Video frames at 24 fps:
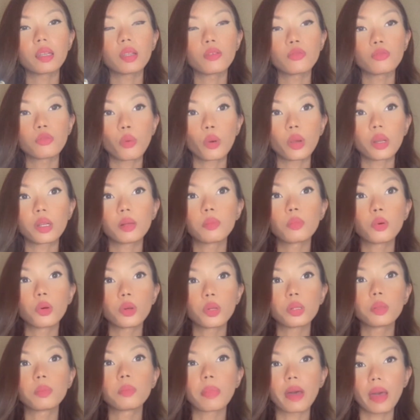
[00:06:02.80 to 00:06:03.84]
affordable
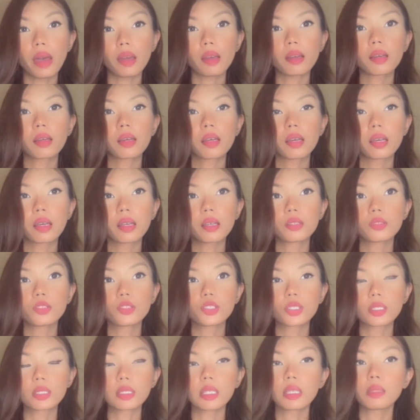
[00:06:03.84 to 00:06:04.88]
bag,
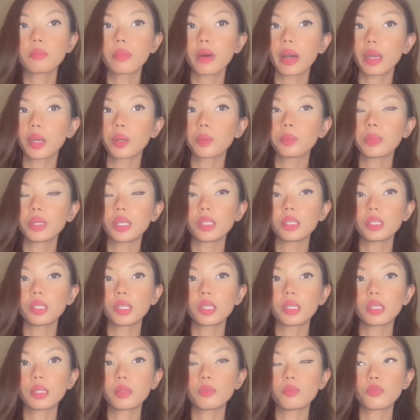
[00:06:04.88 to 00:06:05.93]
just in my
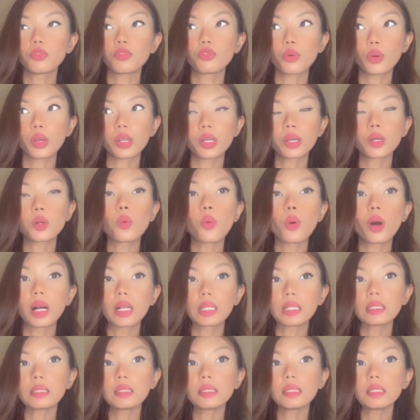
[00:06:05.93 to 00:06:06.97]
opinion, for the
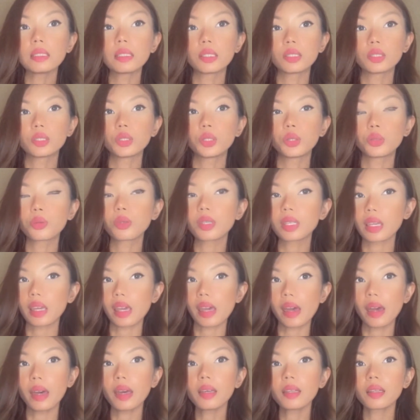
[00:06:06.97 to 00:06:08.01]
quality that you
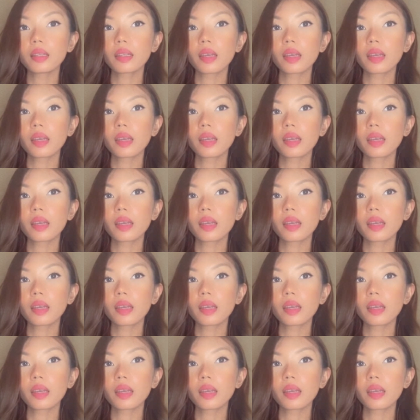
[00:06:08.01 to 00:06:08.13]
get.